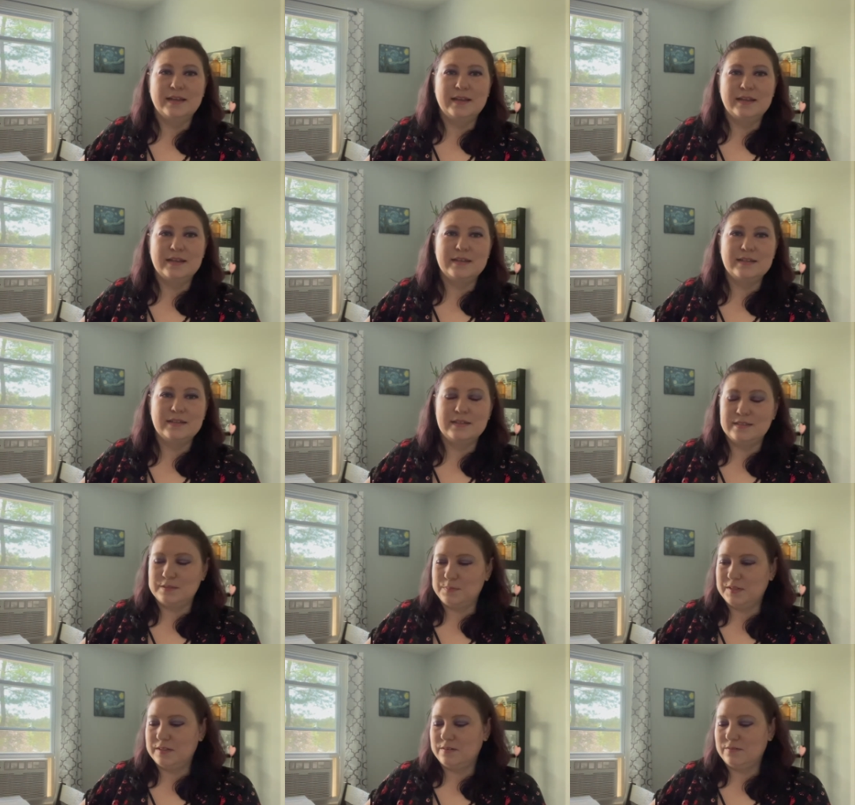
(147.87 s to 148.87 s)
it, has
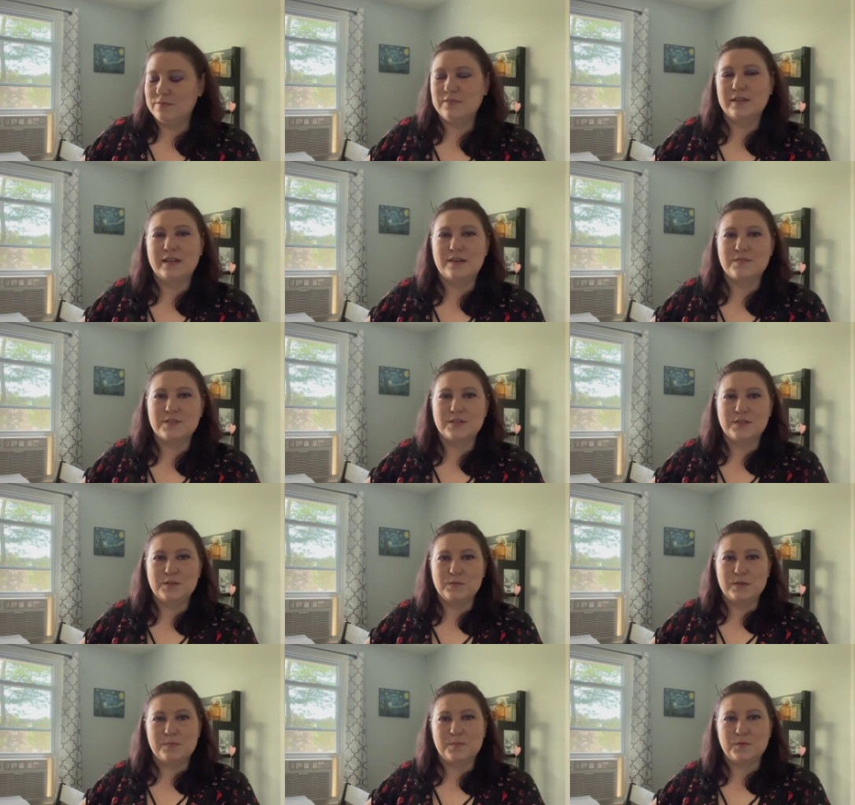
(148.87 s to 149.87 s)
been fun
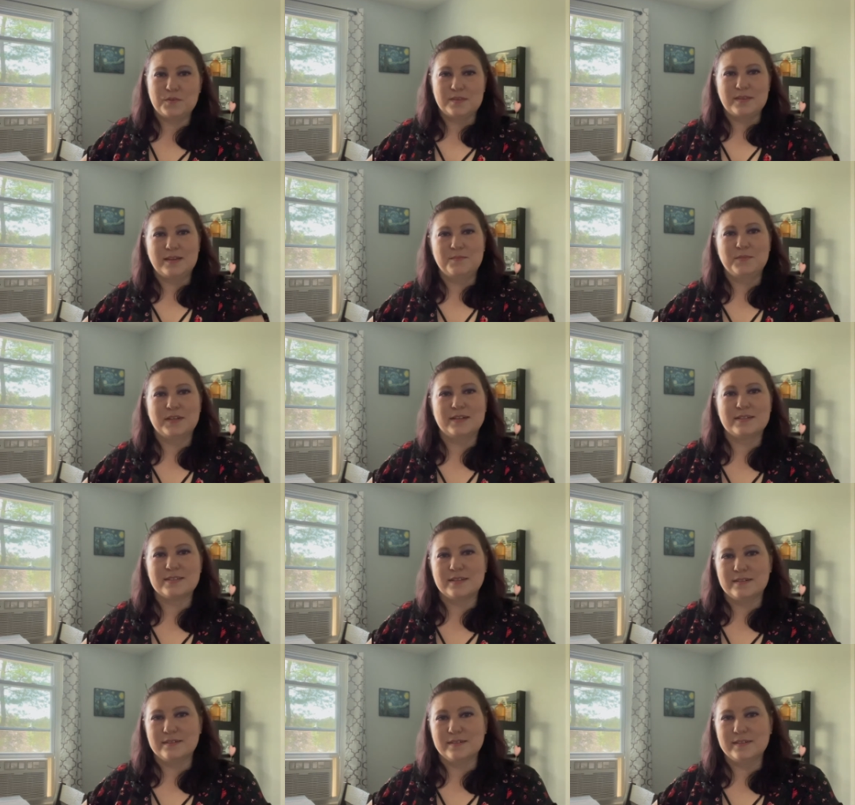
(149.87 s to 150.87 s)
afternoon with both of them, like I
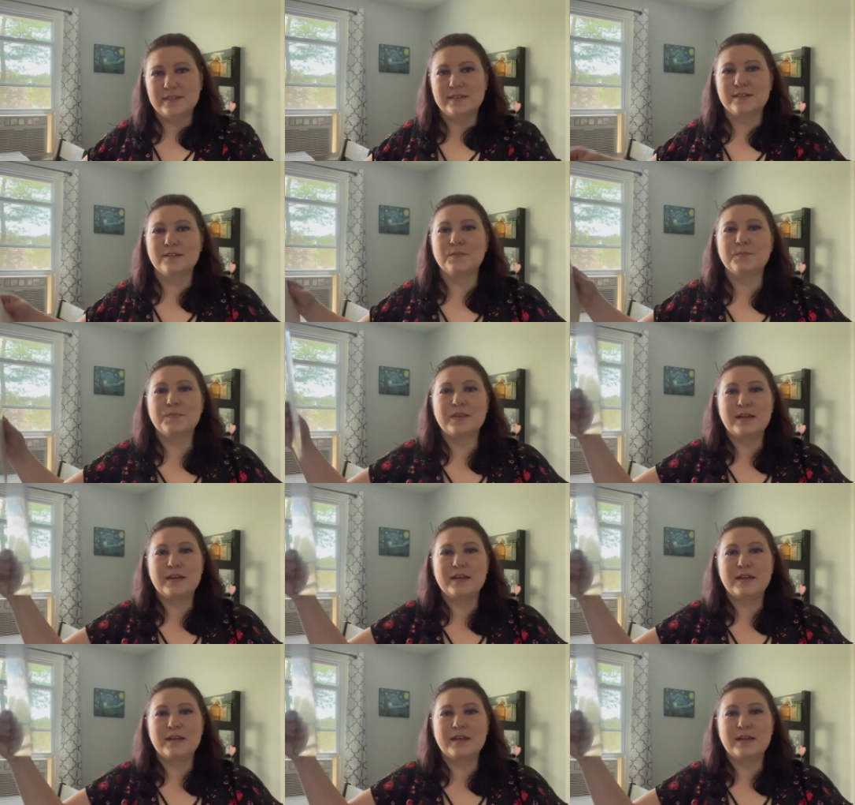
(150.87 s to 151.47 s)
said earlier.